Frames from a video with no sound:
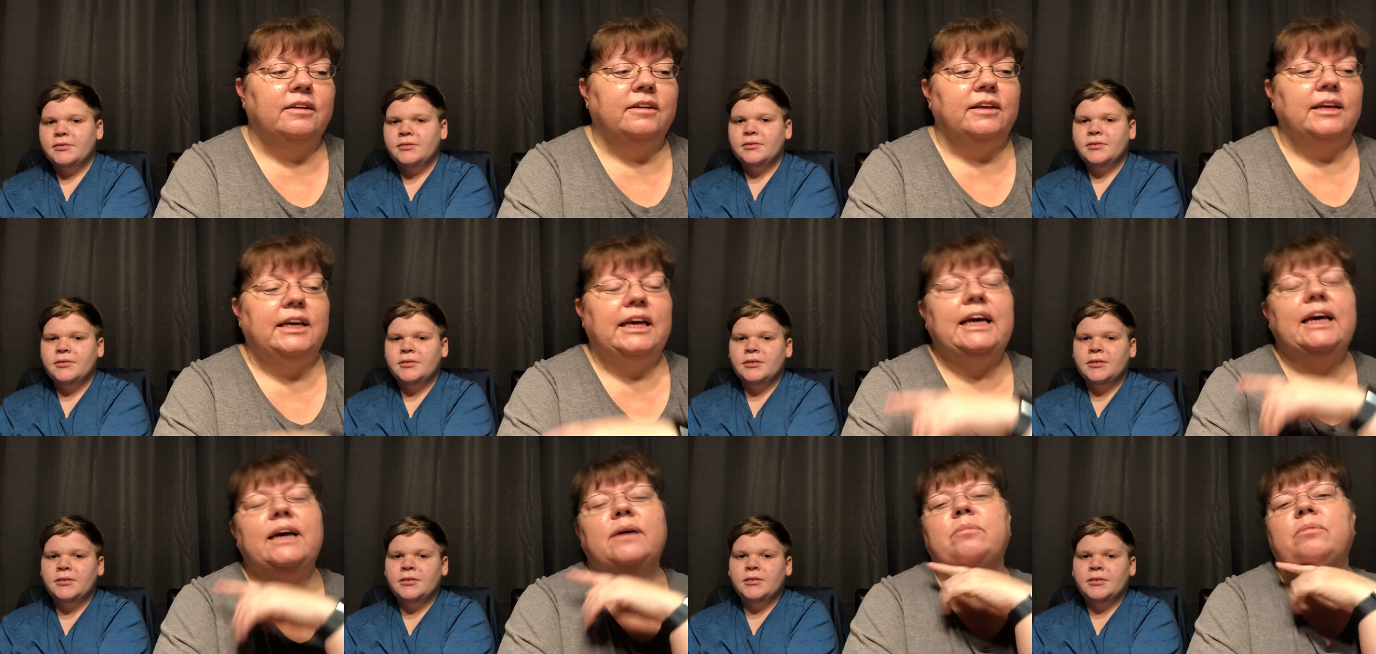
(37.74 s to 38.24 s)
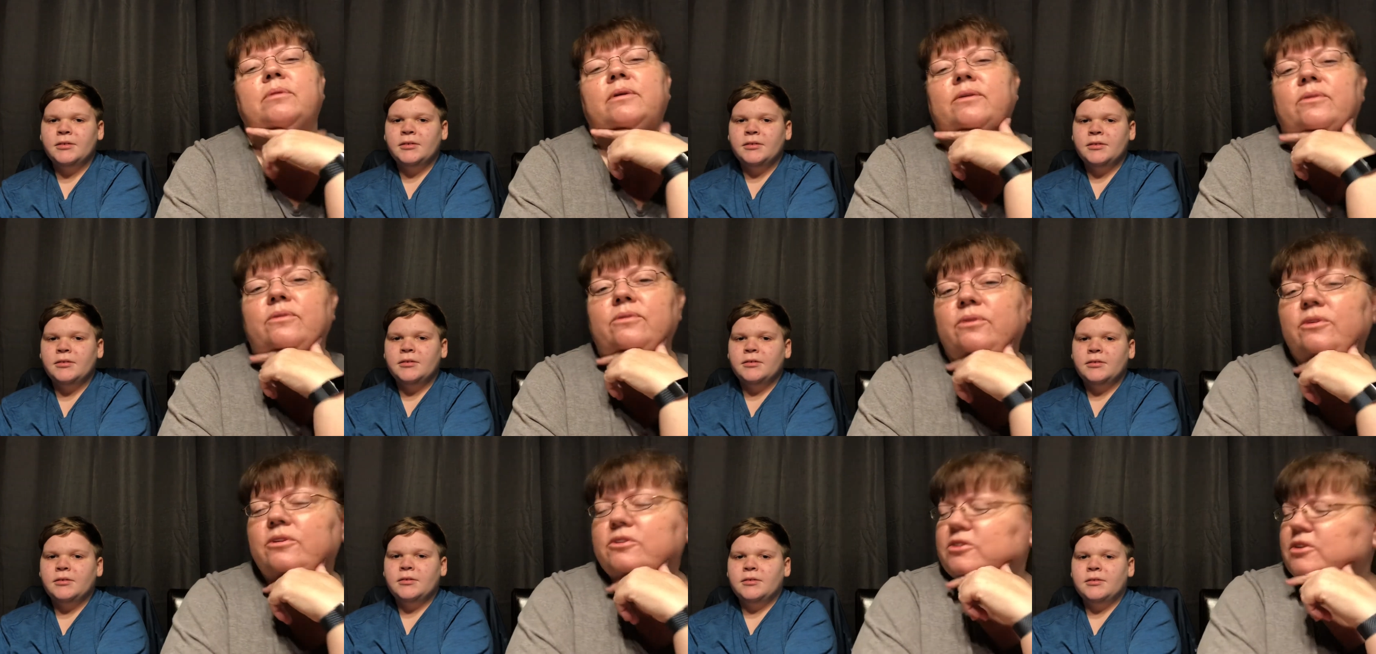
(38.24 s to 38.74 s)
Speaker 1: Yeah, but
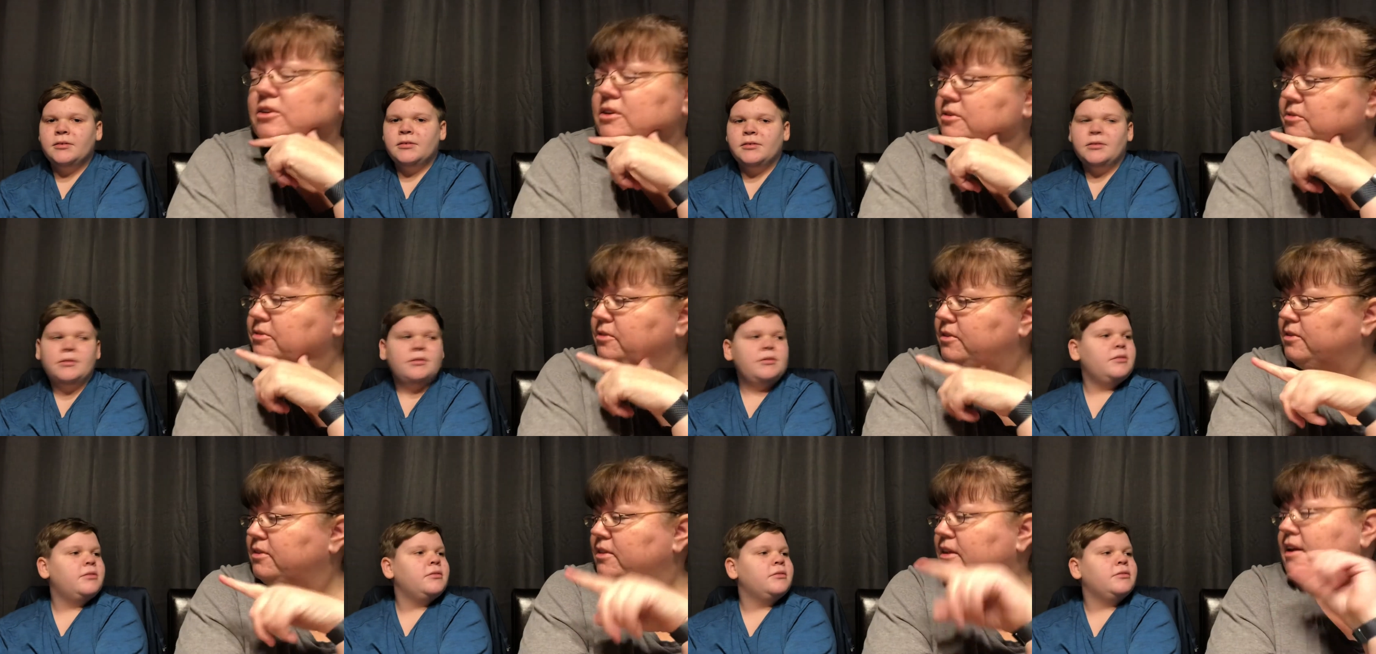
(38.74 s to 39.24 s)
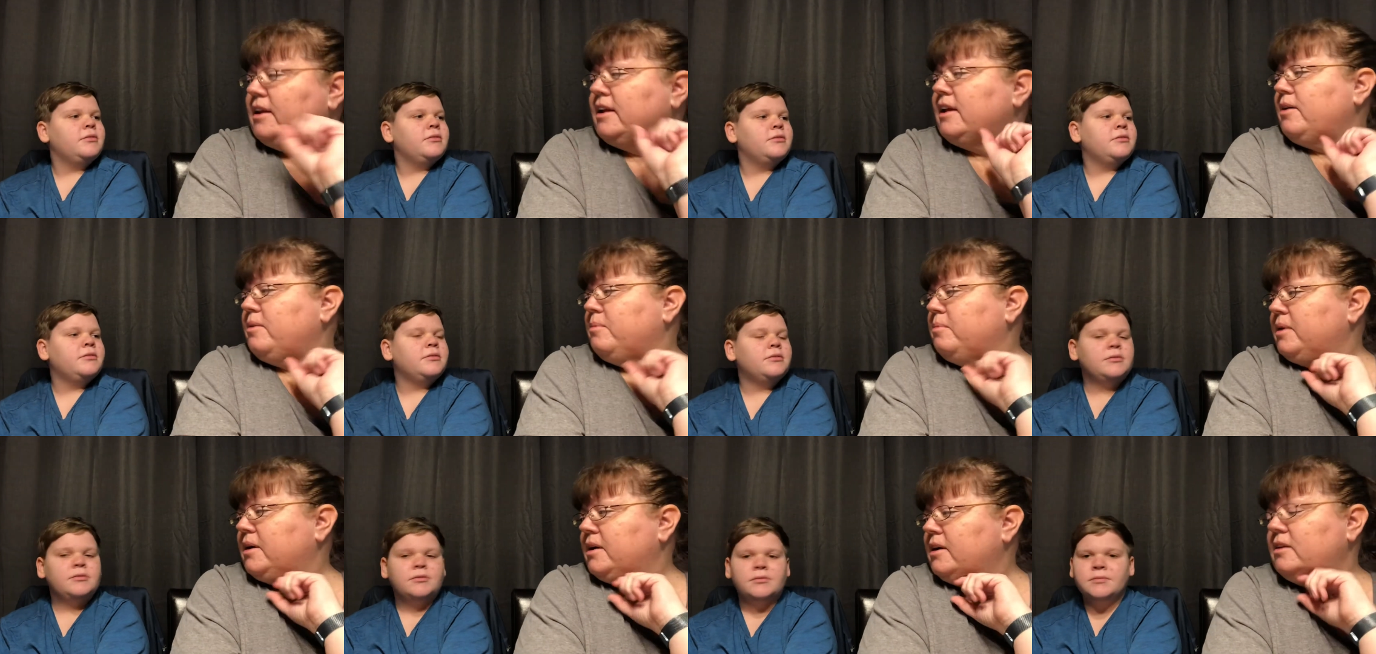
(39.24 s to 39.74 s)
we're trying to figure that
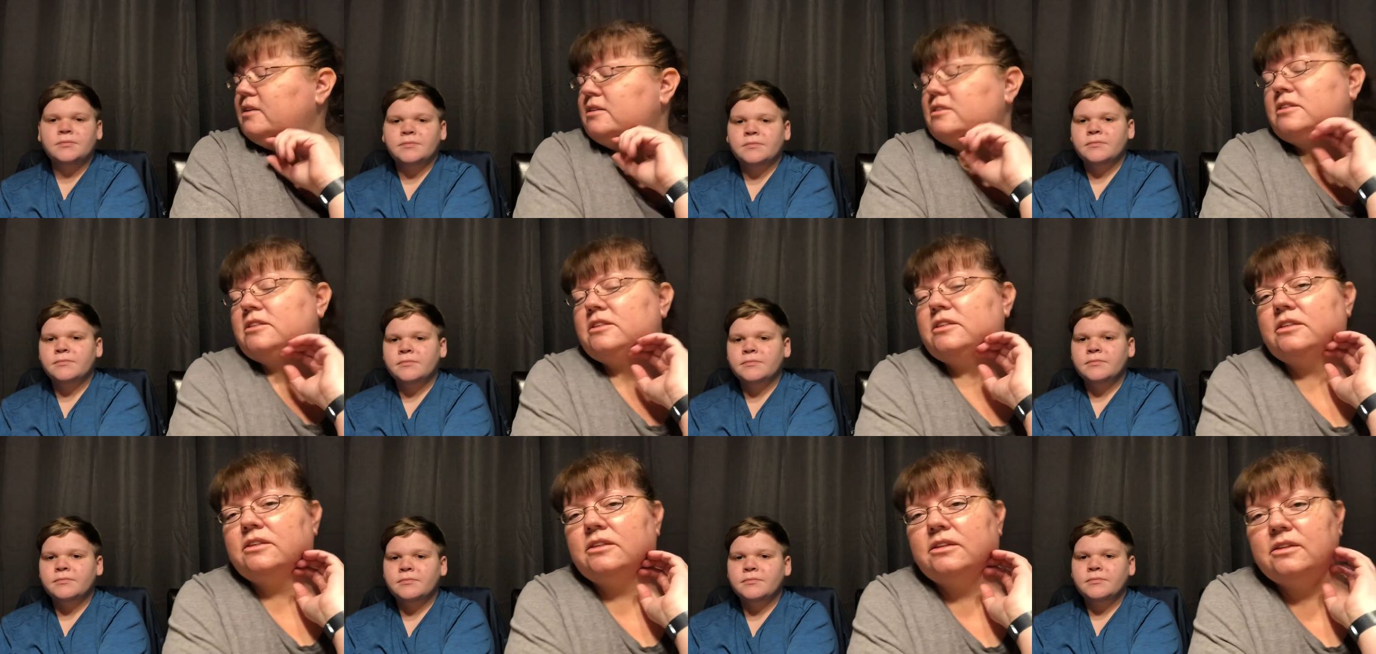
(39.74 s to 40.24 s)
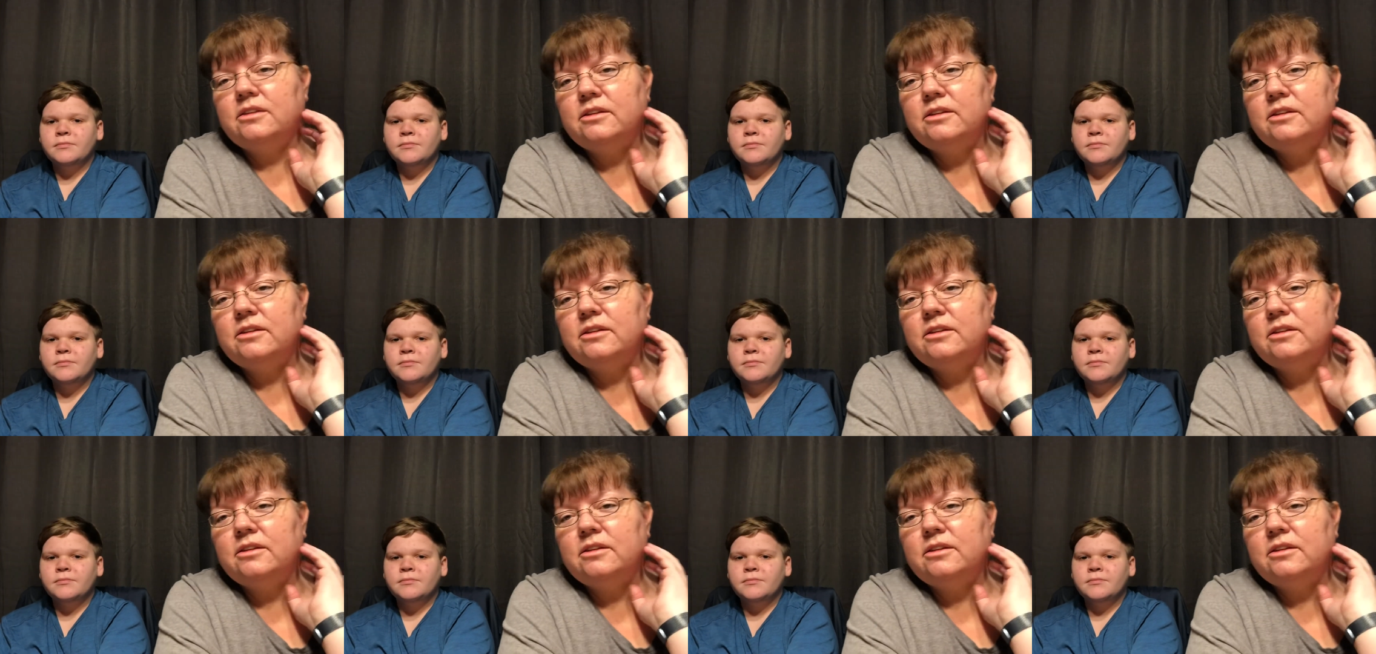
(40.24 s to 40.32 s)
out because